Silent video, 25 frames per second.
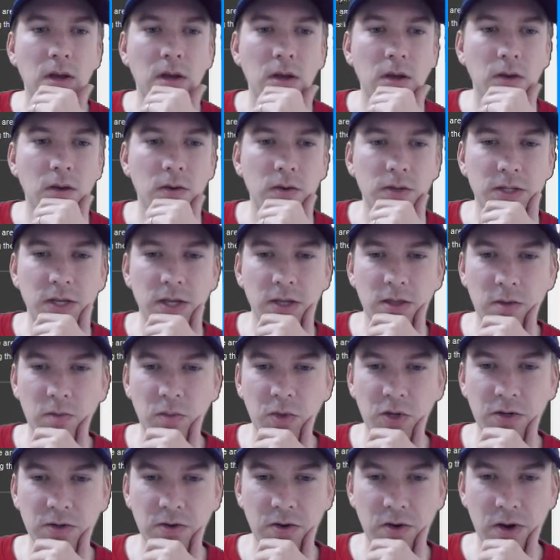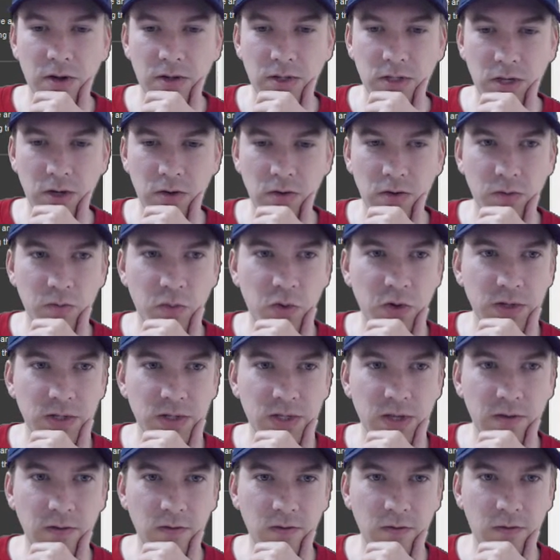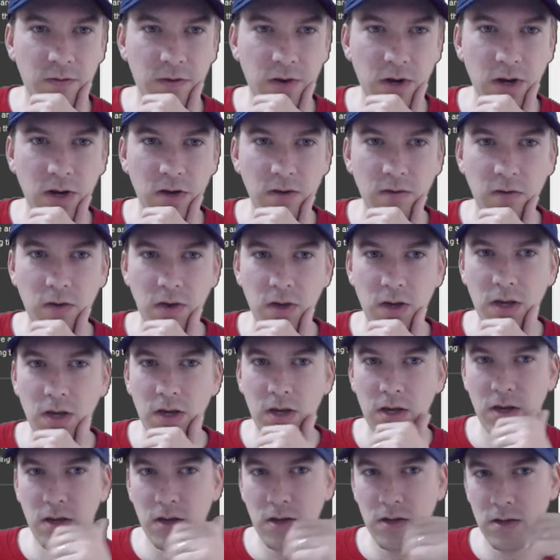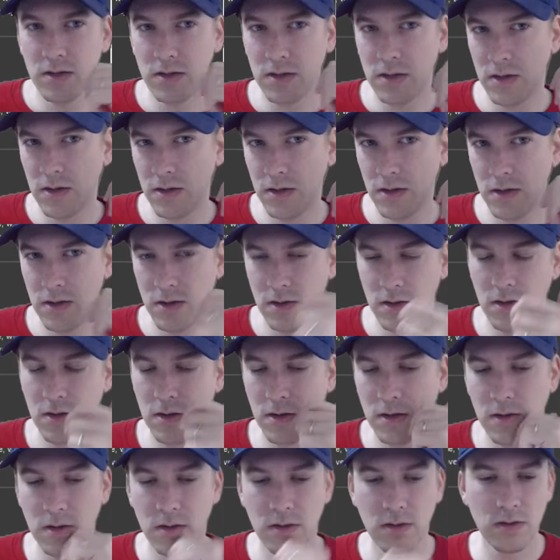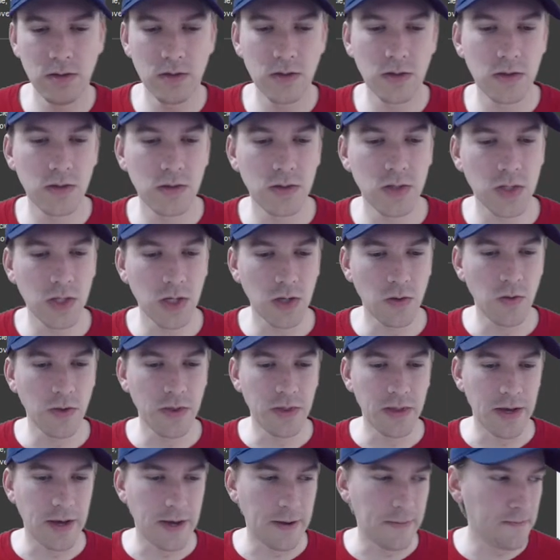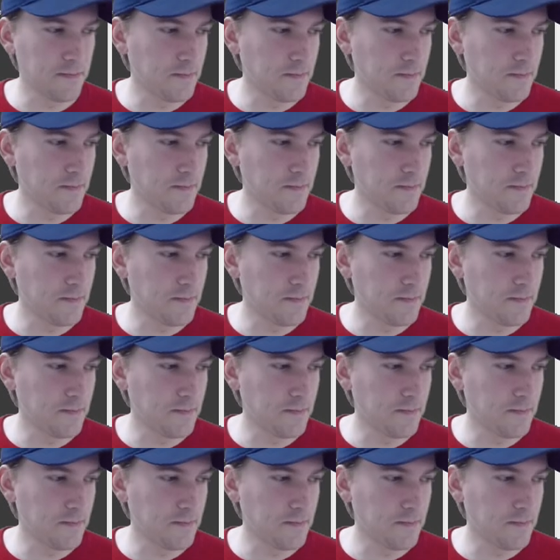I'll take the middle ground and go with 0.75 and stick with that.